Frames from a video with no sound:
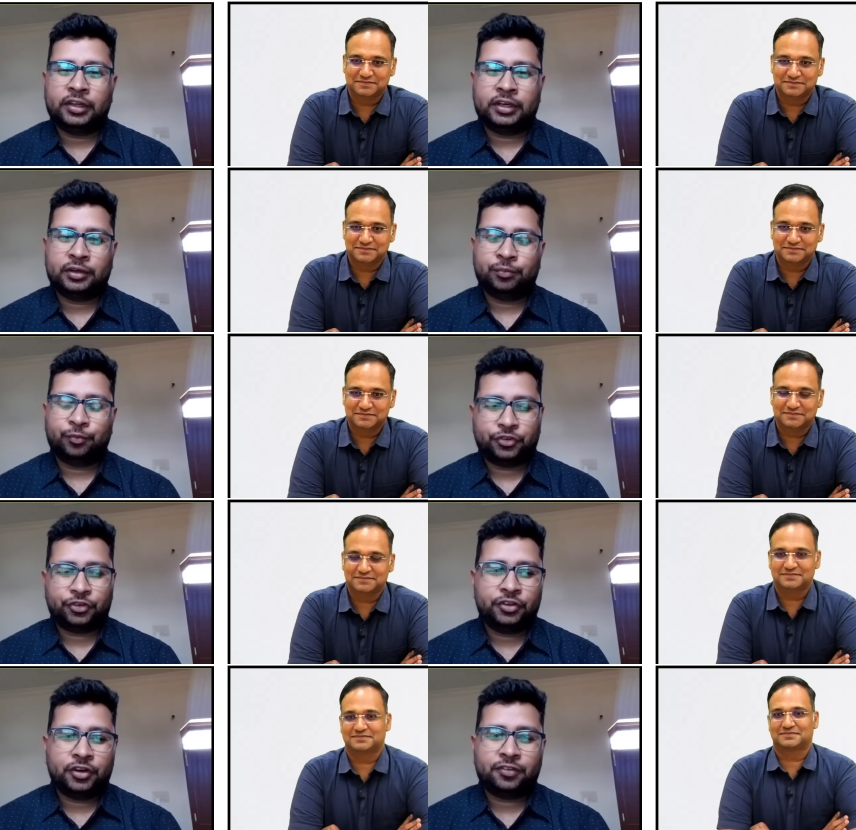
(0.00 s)
Speaker 1: the
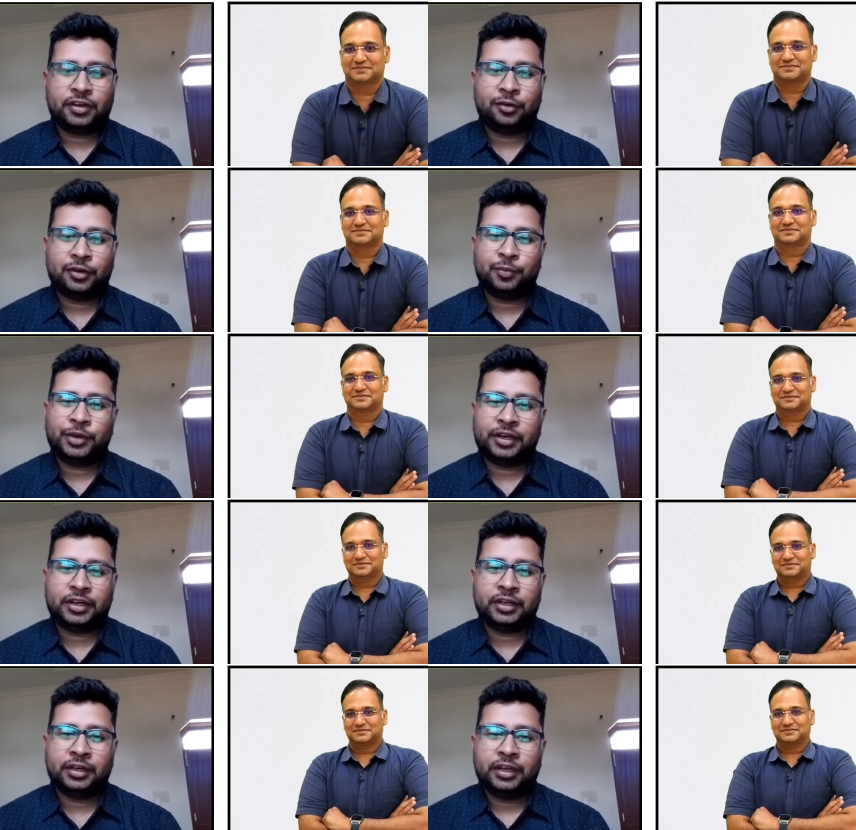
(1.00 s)
surgeries that are being
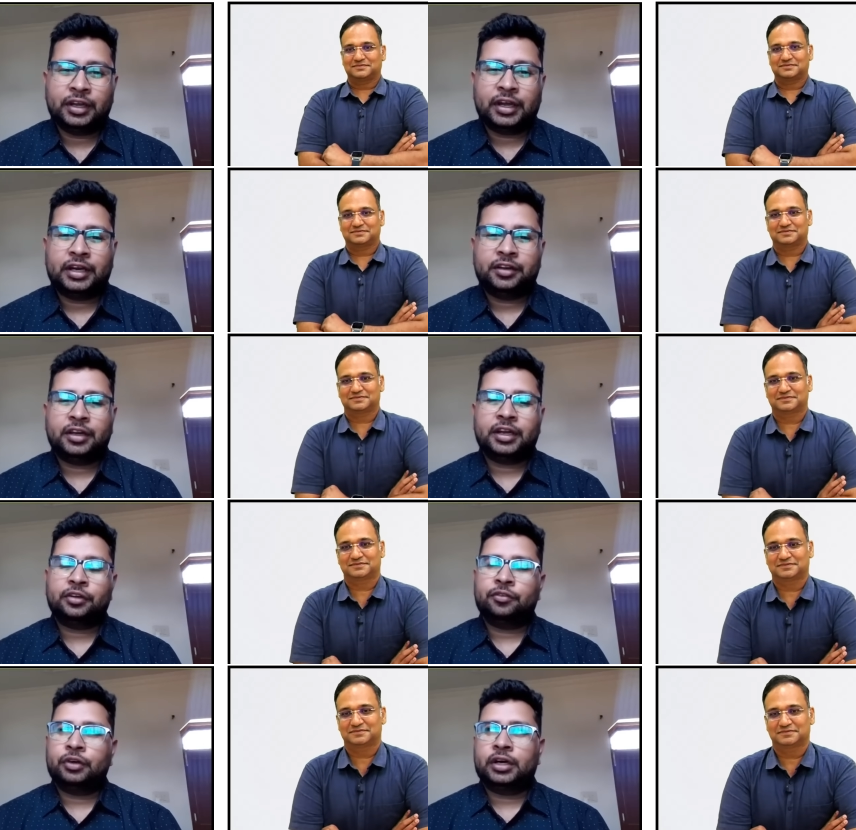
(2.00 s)
done. And then
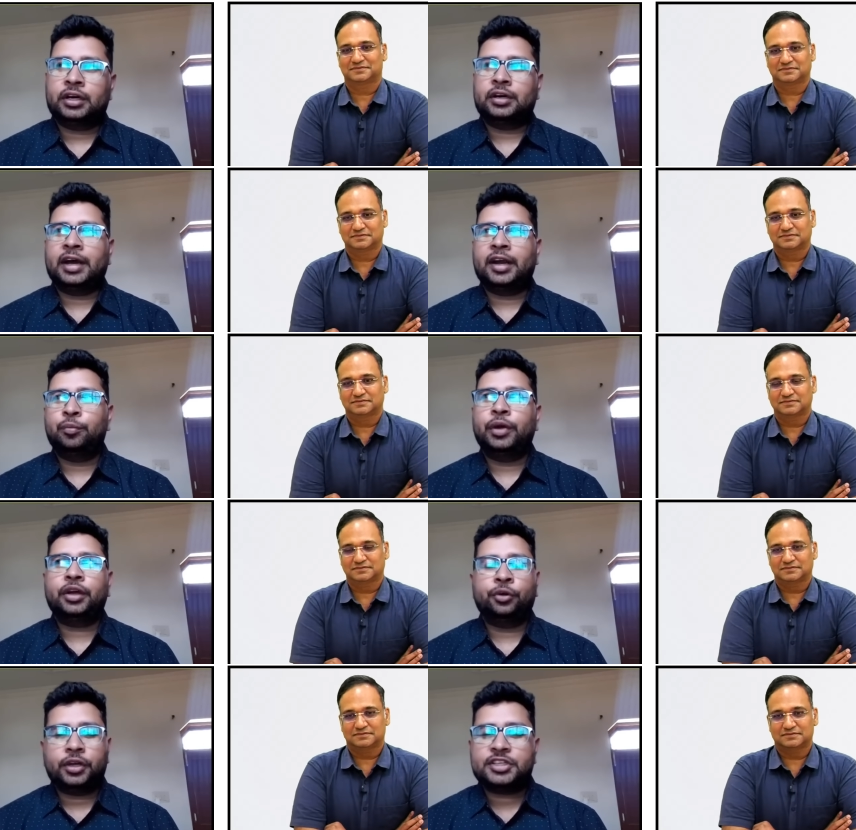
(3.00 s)
I had my
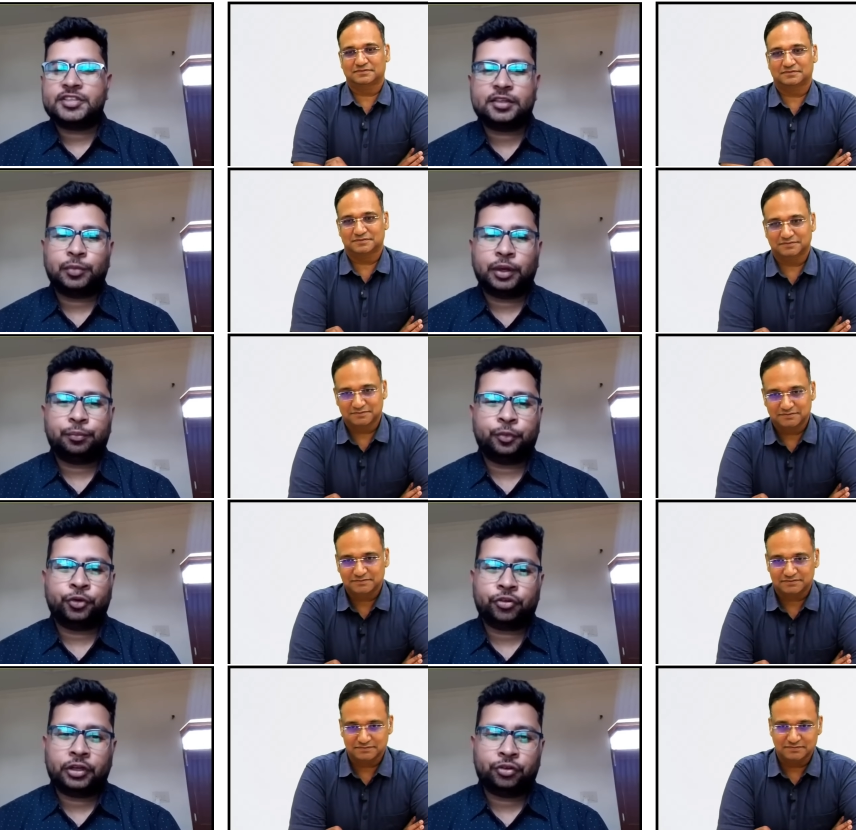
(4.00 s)
rotations in my
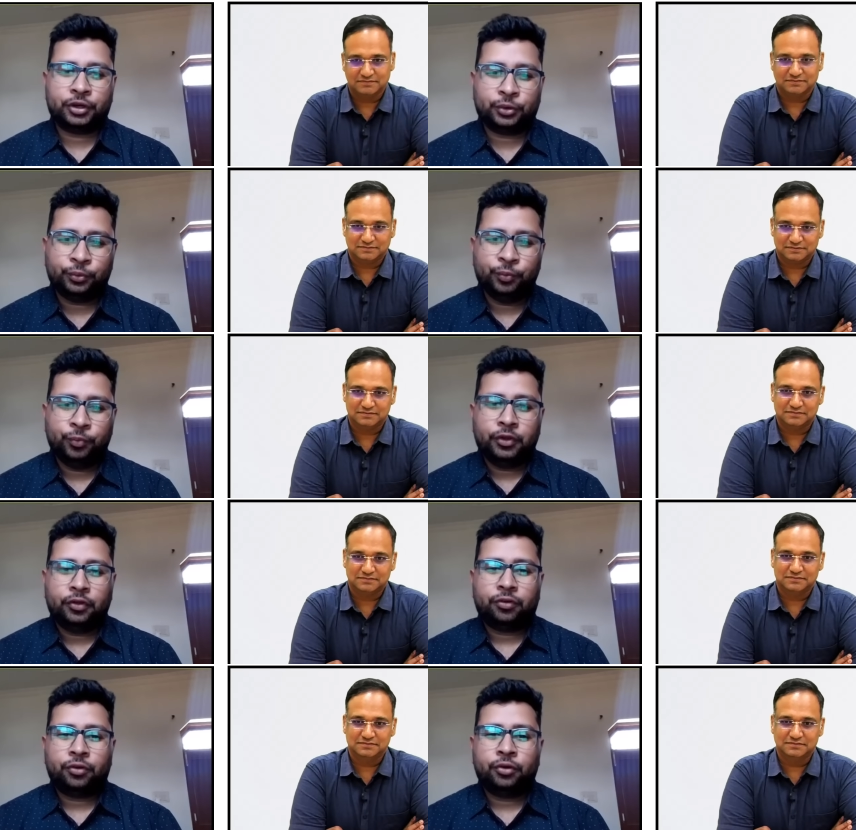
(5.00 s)
postgraduate too.
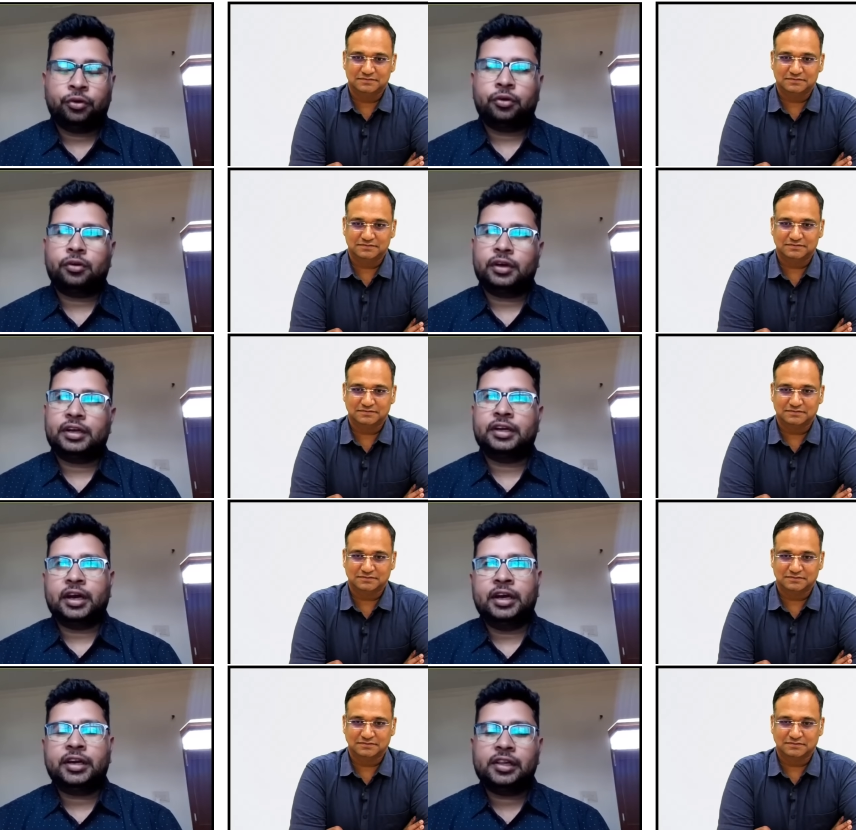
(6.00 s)
So
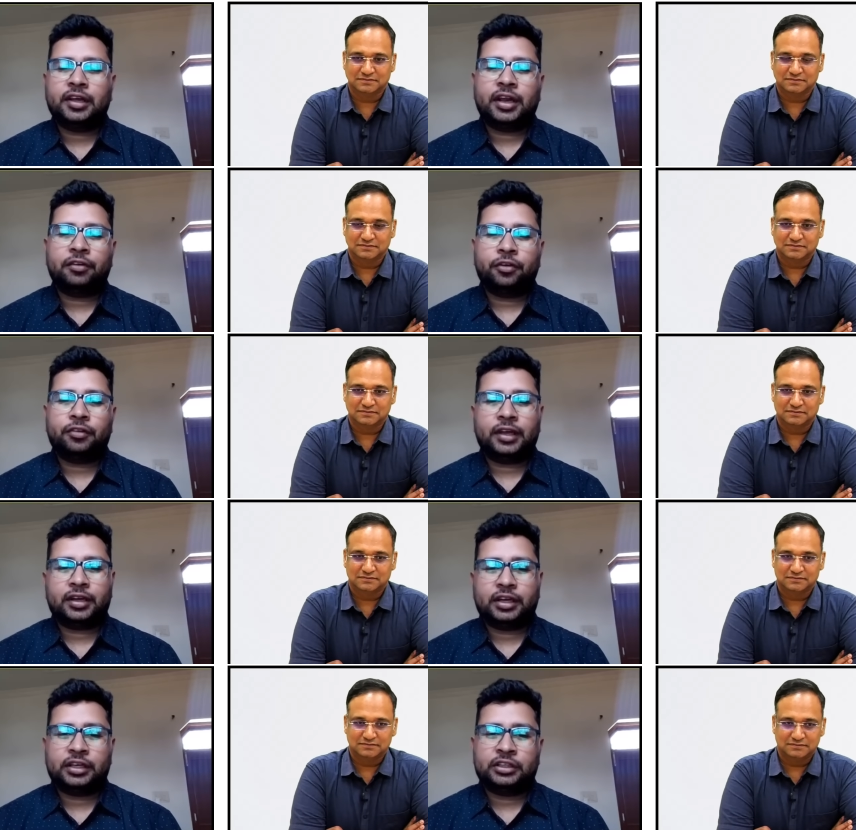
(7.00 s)
until then, I was like
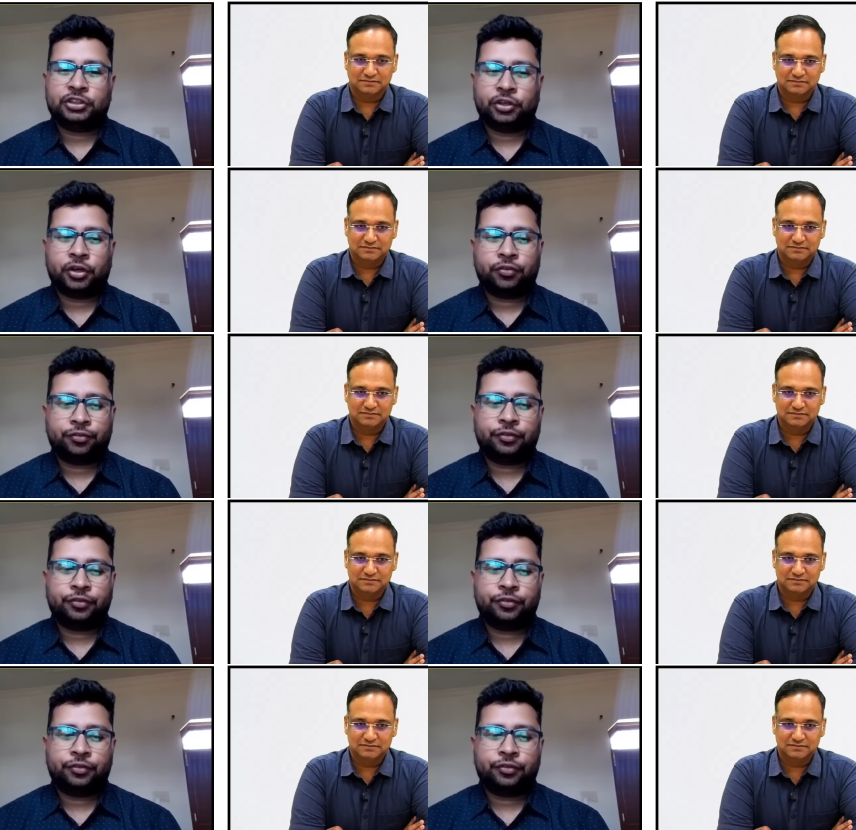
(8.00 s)
sure of